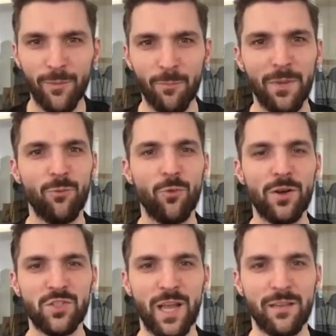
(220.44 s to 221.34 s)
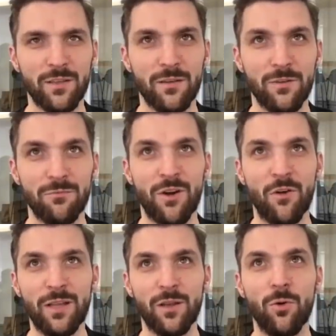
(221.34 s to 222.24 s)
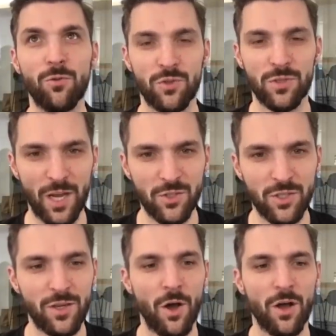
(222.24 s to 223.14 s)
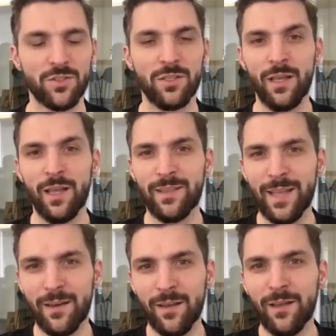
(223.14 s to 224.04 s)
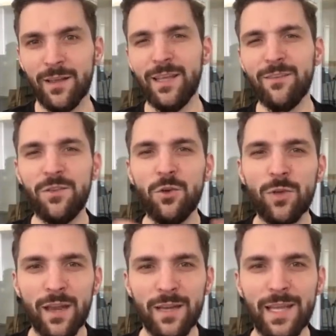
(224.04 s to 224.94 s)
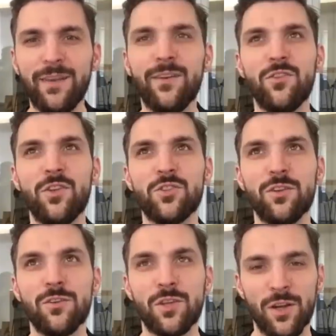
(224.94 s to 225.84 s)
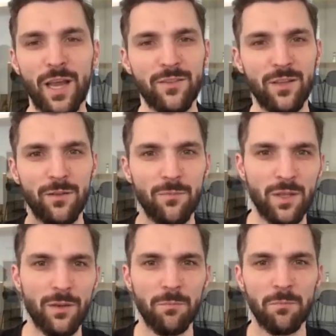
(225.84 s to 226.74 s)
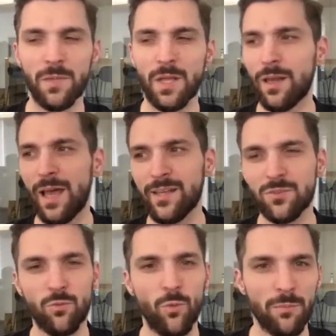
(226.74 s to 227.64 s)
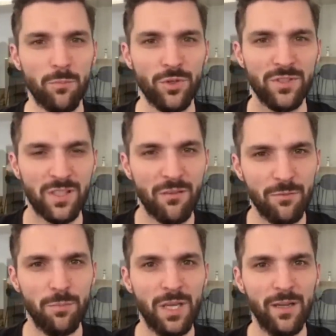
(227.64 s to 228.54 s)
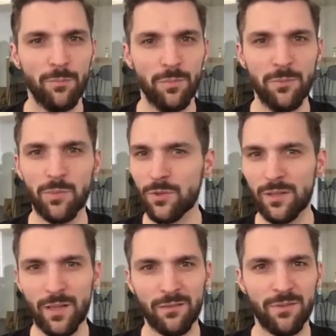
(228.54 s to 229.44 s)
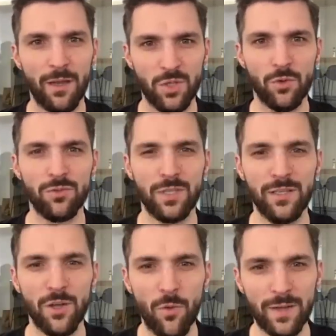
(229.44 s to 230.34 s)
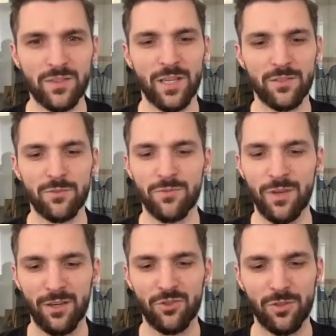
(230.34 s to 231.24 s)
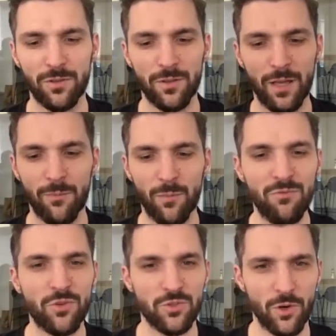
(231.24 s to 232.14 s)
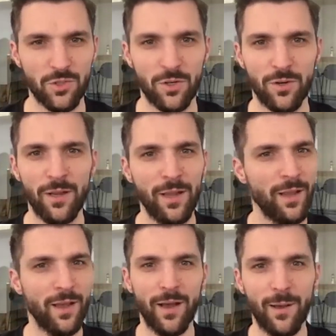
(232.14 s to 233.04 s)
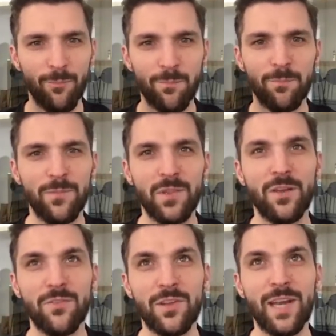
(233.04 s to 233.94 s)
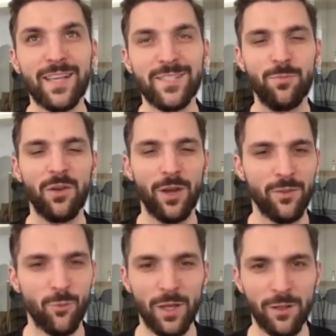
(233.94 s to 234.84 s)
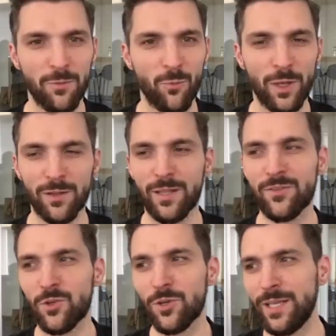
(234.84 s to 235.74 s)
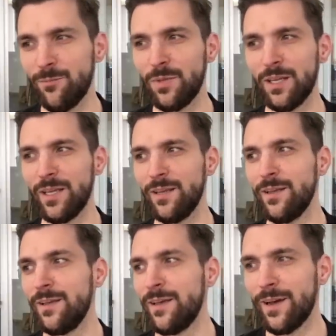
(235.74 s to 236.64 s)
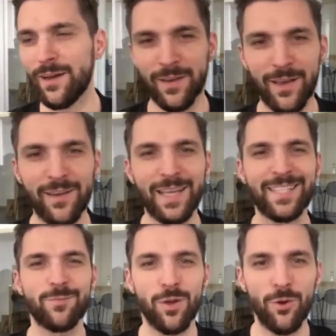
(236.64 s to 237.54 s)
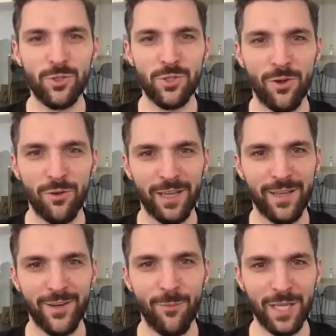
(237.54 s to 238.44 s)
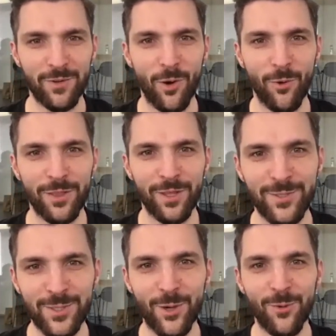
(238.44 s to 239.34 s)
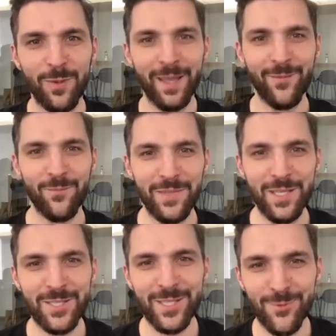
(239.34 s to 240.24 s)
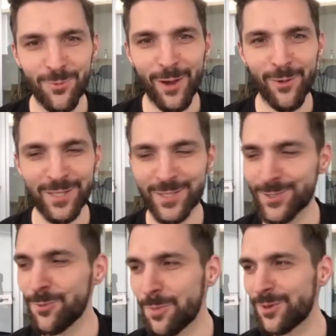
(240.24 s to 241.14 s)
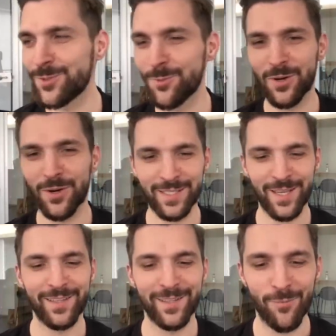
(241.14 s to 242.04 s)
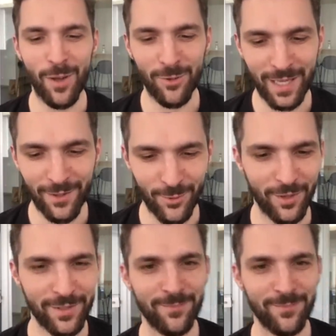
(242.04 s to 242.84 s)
works at a very low transaction cost. And then if you can, in addition, connect the last 1.7 billion people that have absolutely no access to financial infrastructure, the next period will literally be an explosion of economic growth. So this is why we're super, super excited about Elrond.